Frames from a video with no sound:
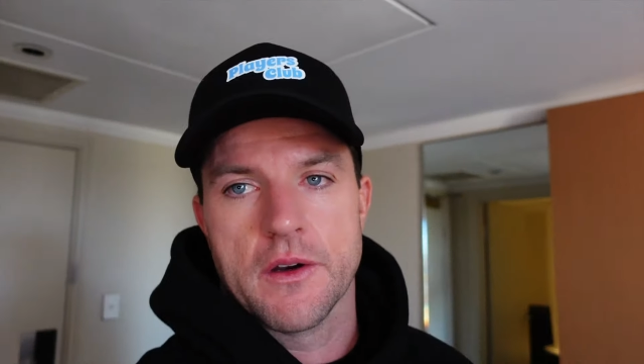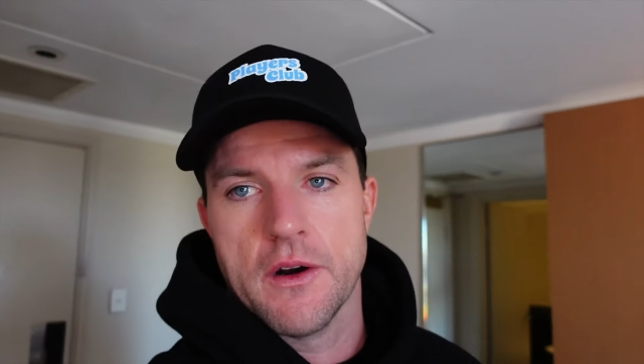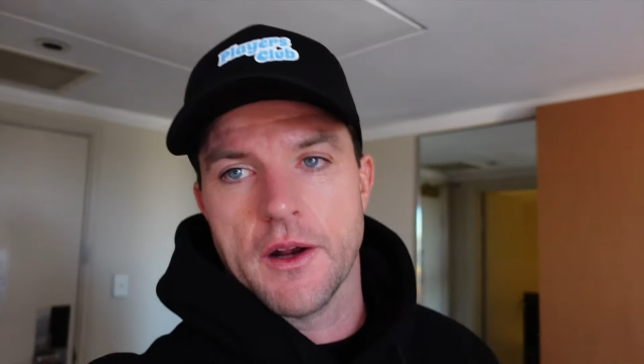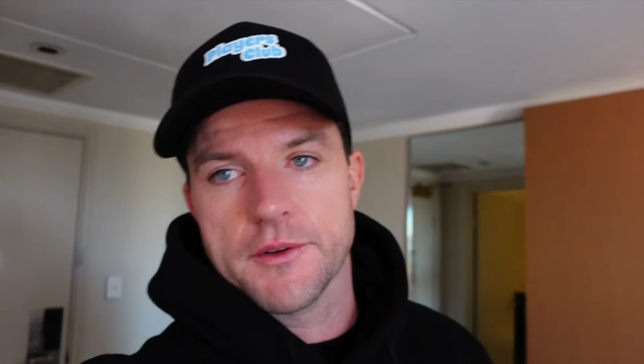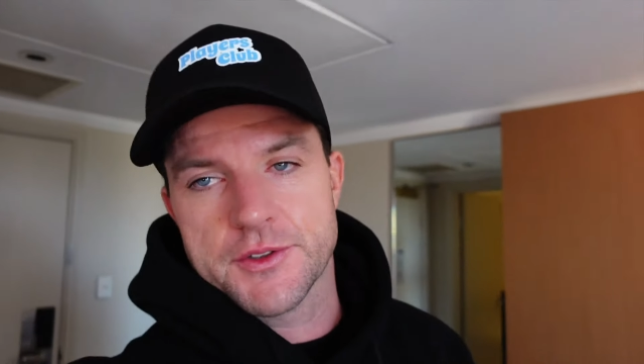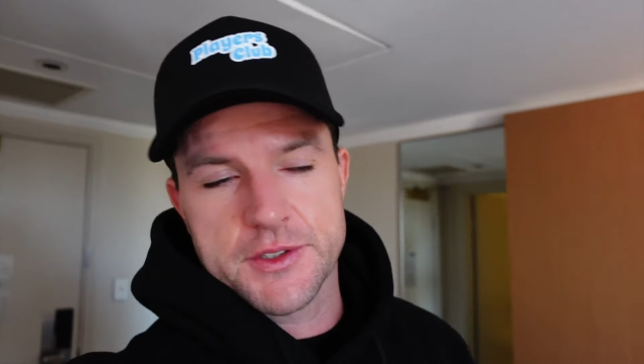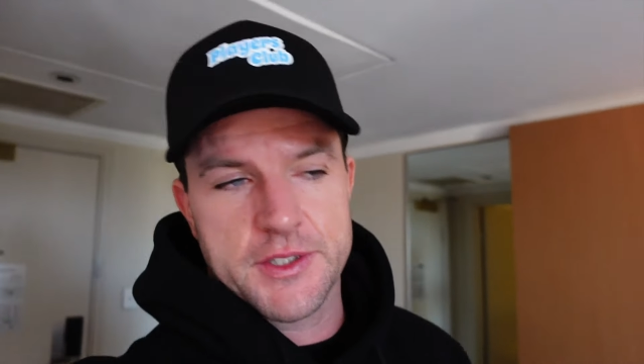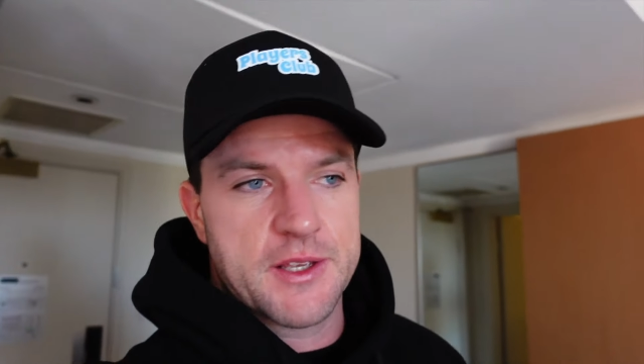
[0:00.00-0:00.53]

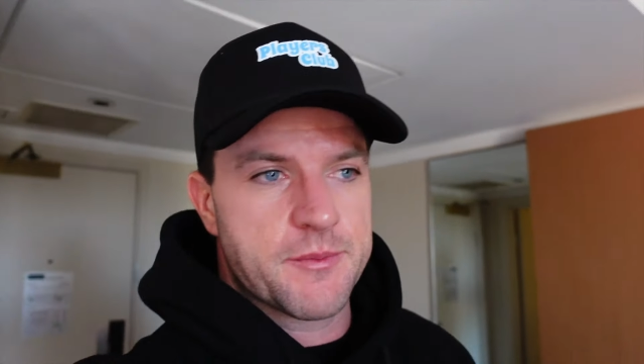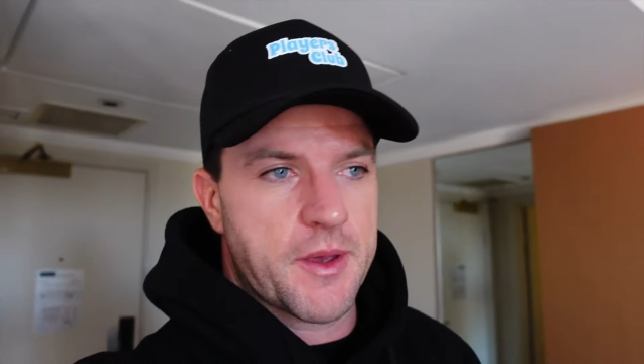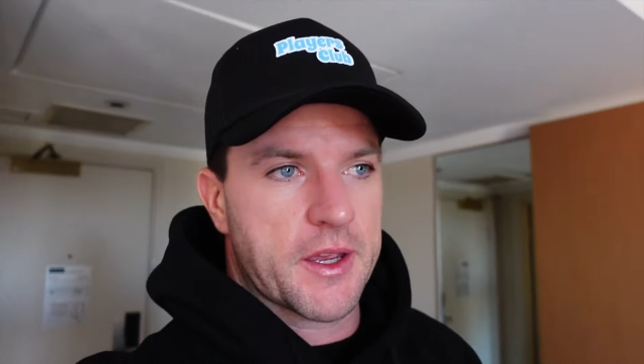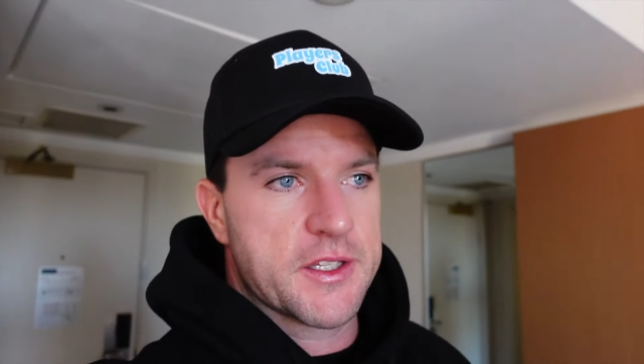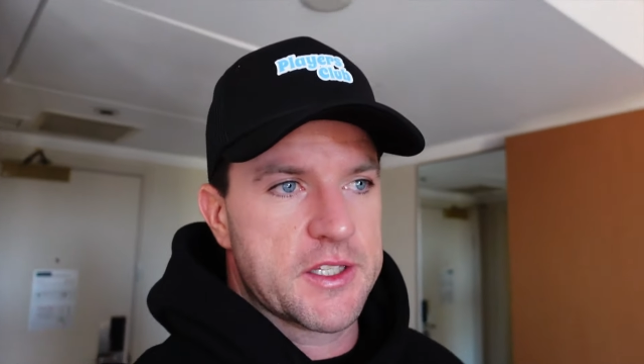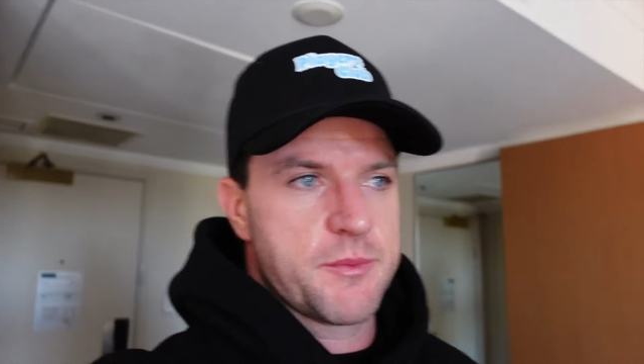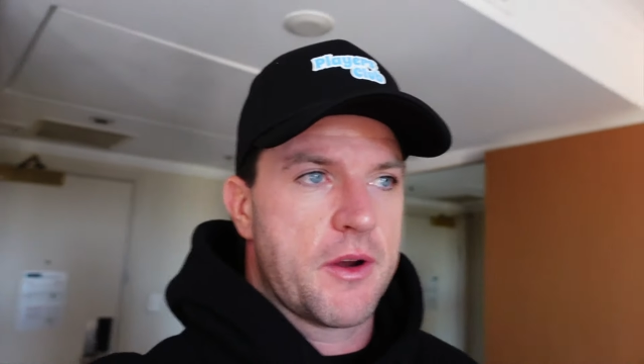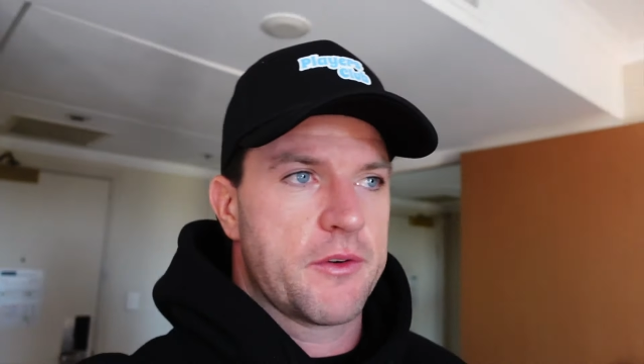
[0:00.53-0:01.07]
Well, just getting
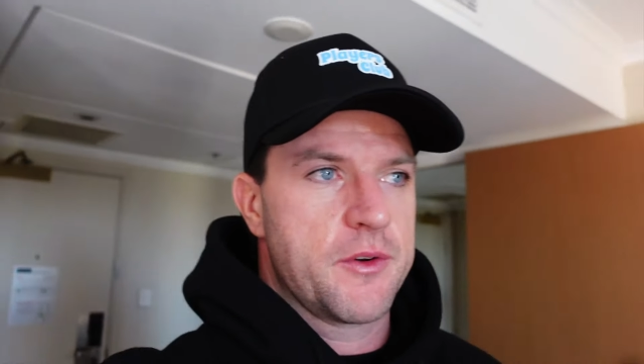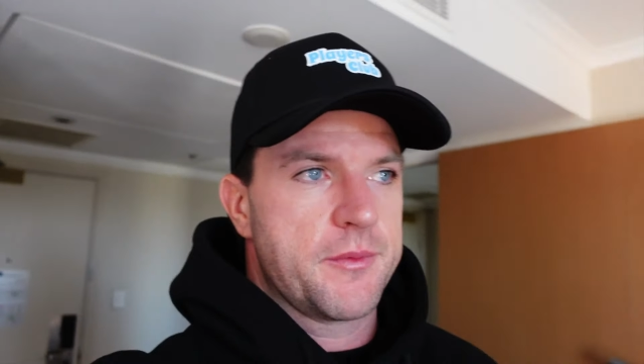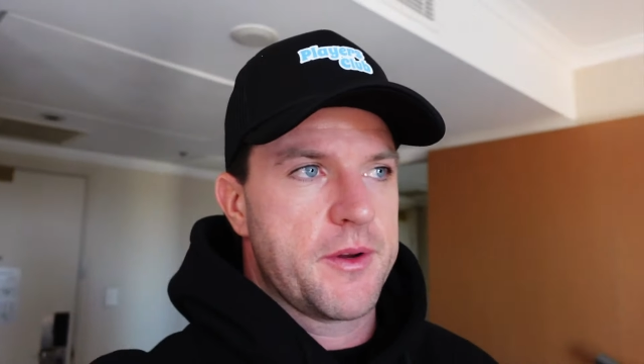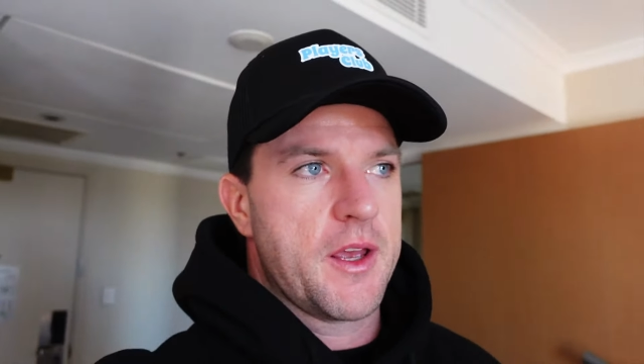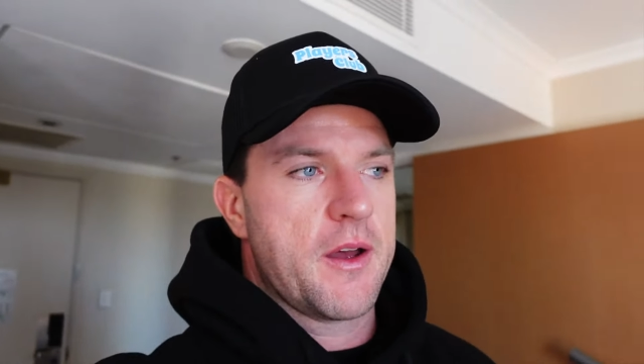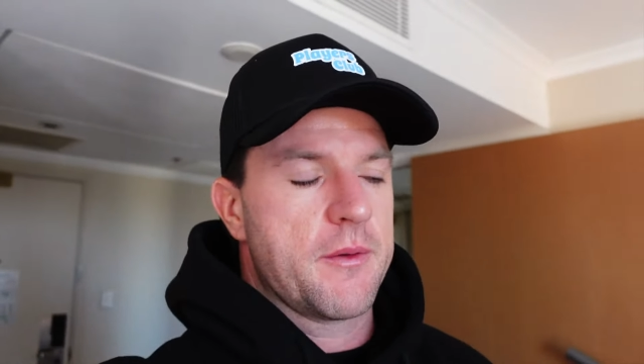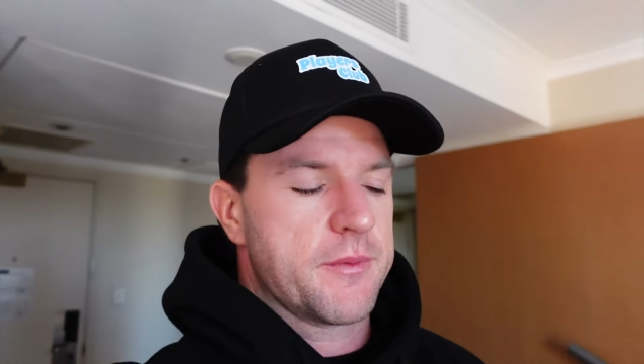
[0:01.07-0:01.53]
back into my room now.